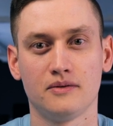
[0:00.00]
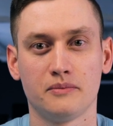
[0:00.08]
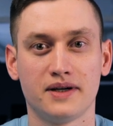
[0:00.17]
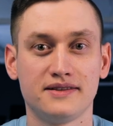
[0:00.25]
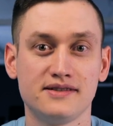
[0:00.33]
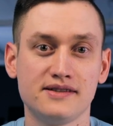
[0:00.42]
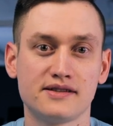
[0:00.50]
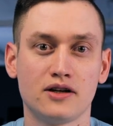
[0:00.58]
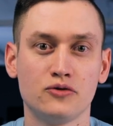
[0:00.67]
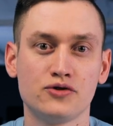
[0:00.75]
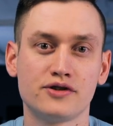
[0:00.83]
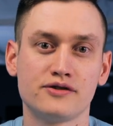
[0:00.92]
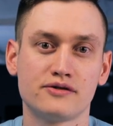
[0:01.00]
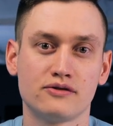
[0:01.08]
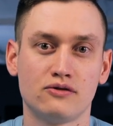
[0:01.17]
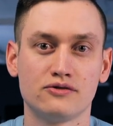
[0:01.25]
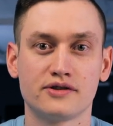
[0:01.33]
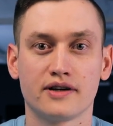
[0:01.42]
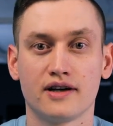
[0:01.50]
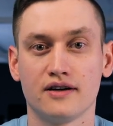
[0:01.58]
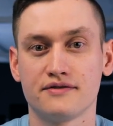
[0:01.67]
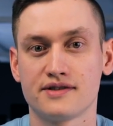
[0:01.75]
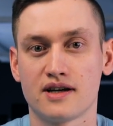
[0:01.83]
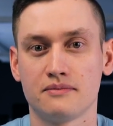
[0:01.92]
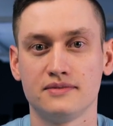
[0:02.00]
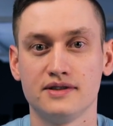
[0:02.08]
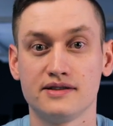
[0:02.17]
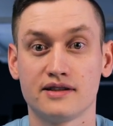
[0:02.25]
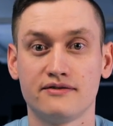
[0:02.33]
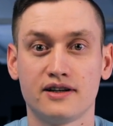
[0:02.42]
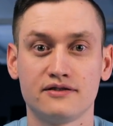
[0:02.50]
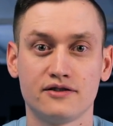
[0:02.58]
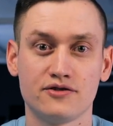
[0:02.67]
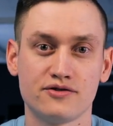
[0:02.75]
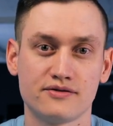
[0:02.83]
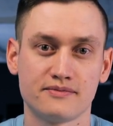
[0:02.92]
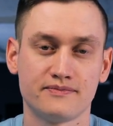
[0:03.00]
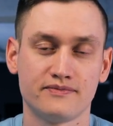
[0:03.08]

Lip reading: But these solutions also have some disadvantages.